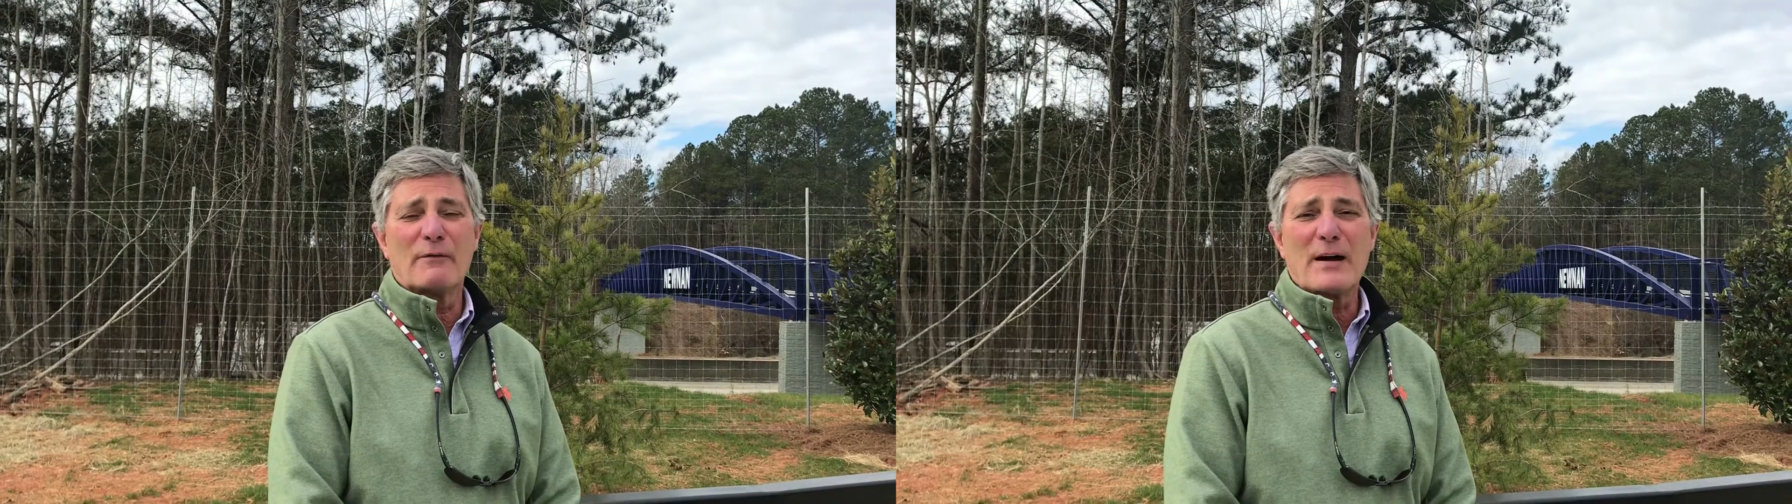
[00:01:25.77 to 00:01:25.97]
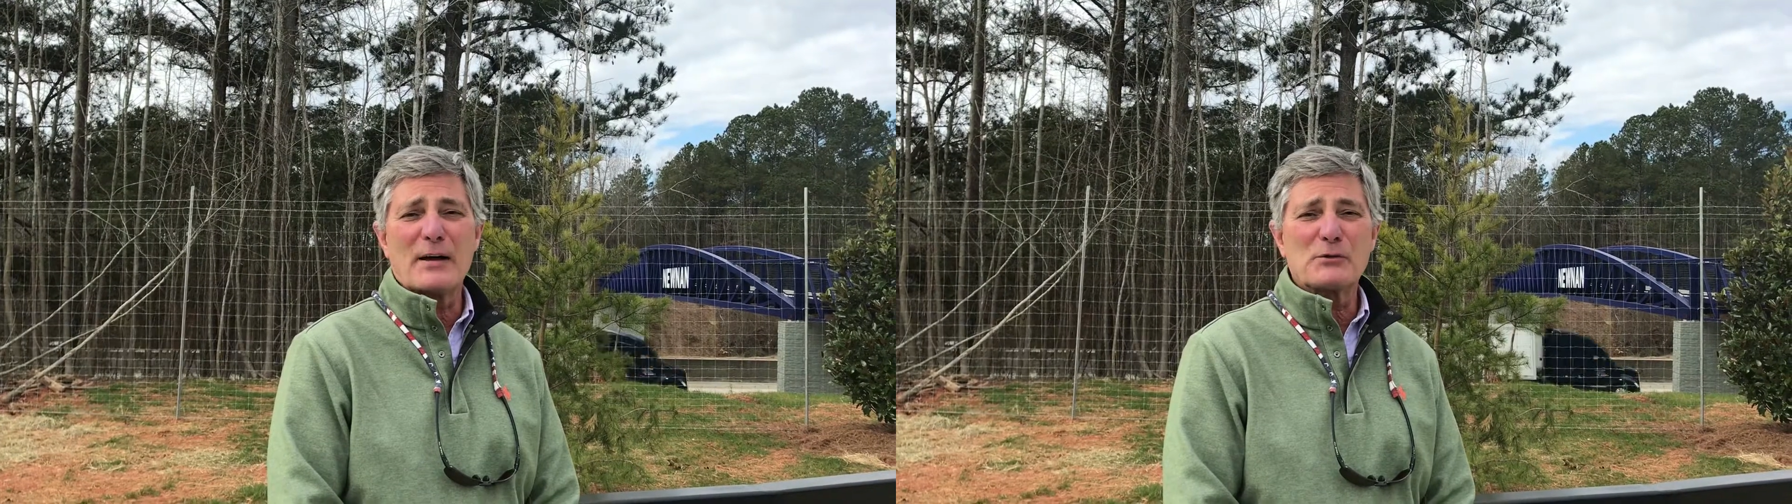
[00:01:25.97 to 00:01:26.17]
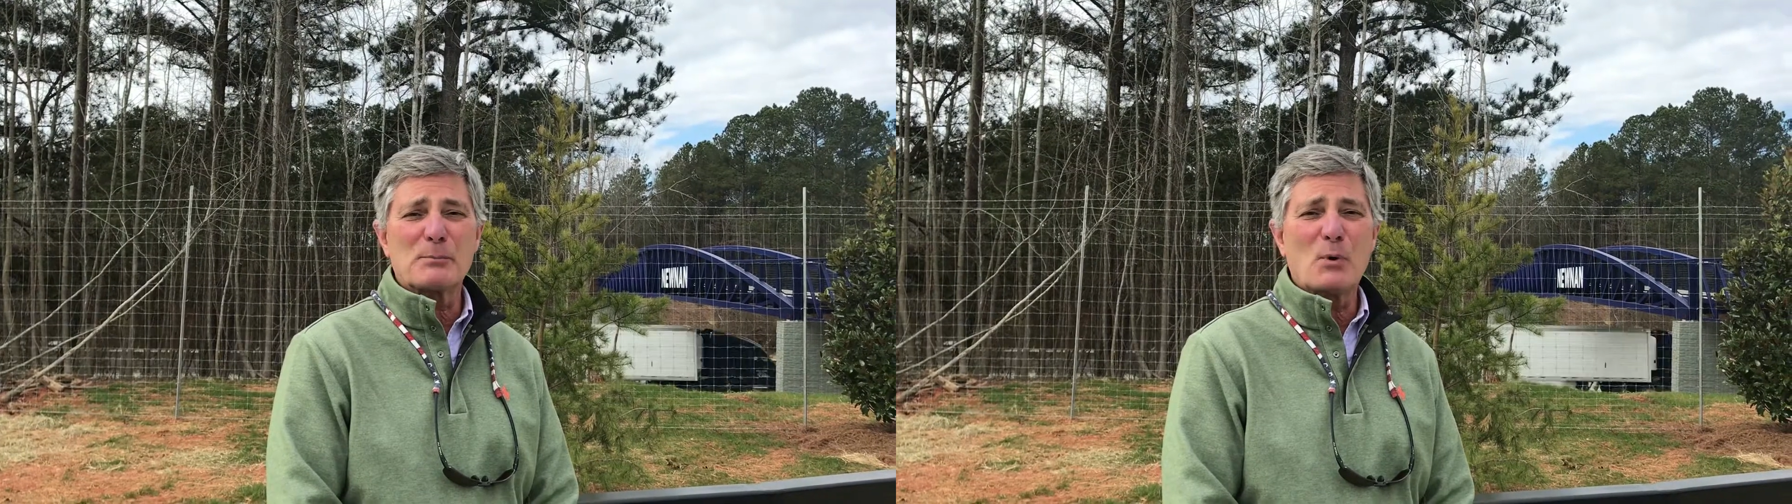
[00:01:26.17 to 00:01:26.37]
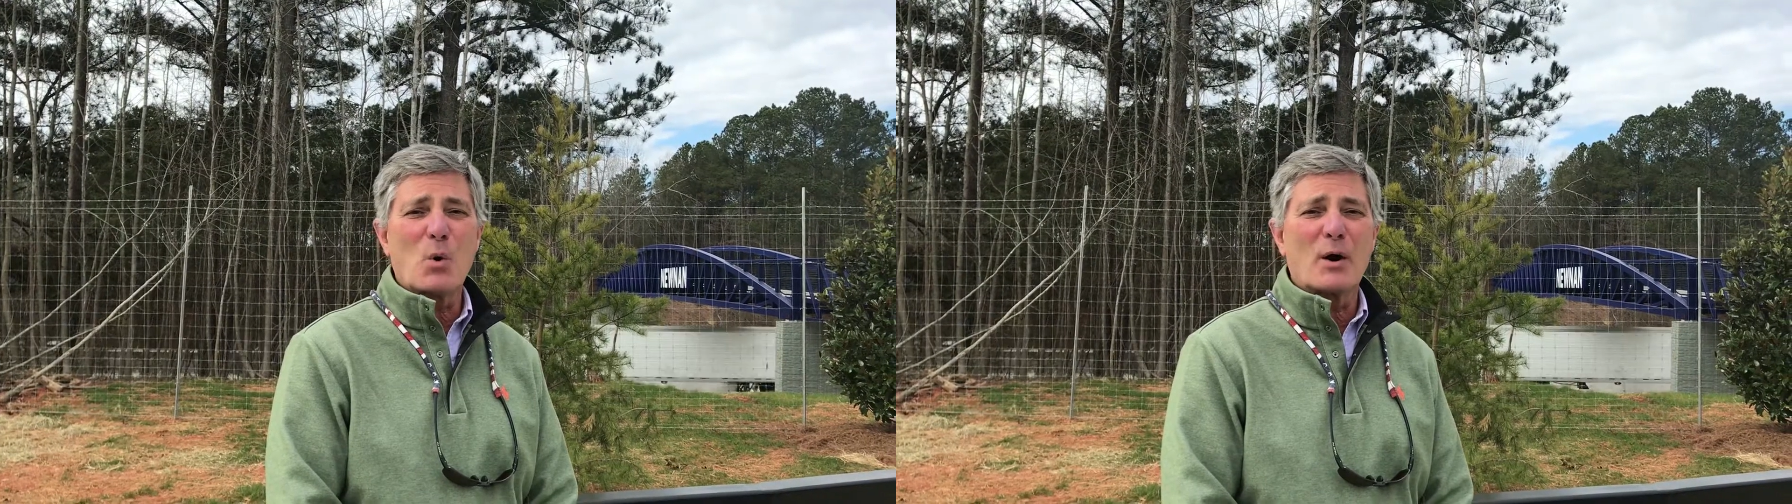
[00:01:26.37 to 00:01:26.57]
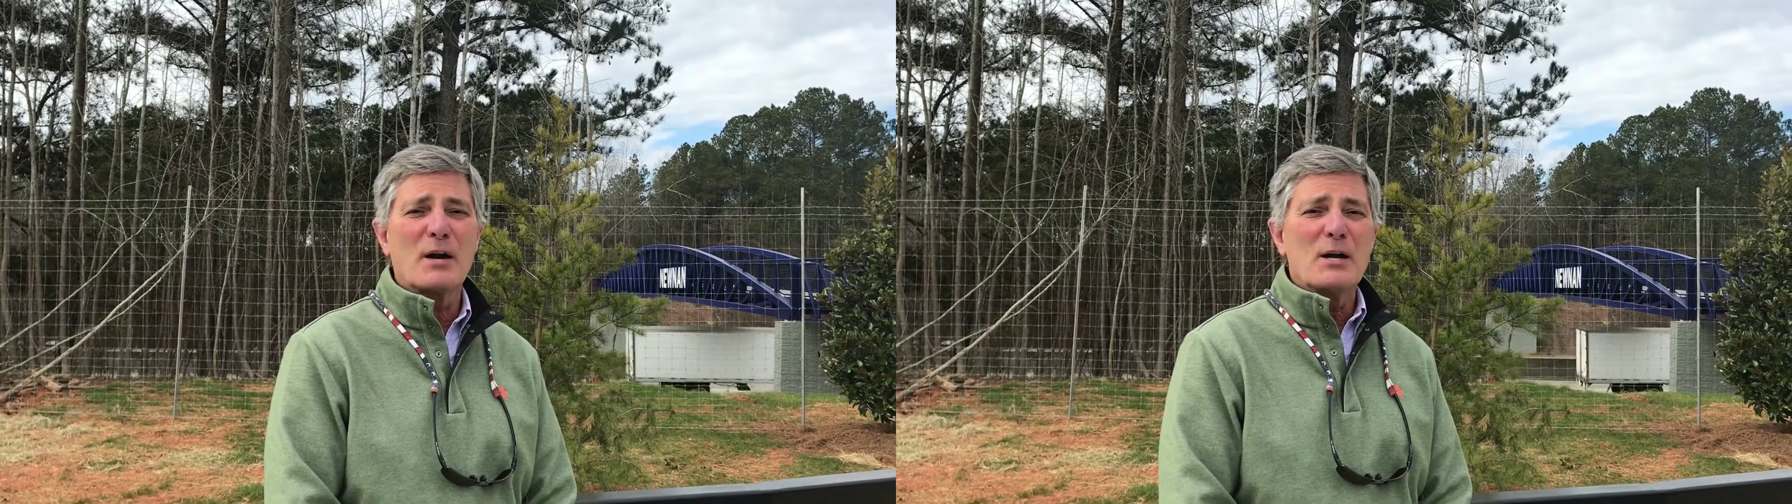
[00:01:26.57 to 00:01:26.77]
fine
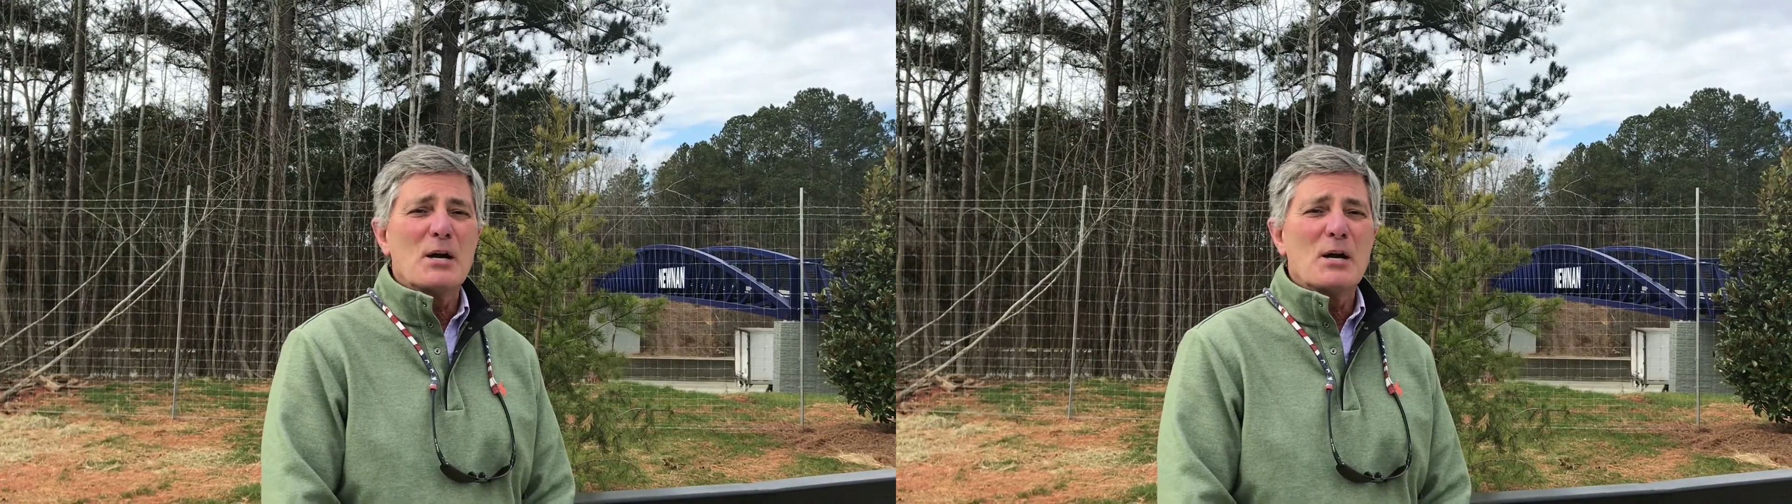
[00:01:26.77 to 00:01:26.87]
support.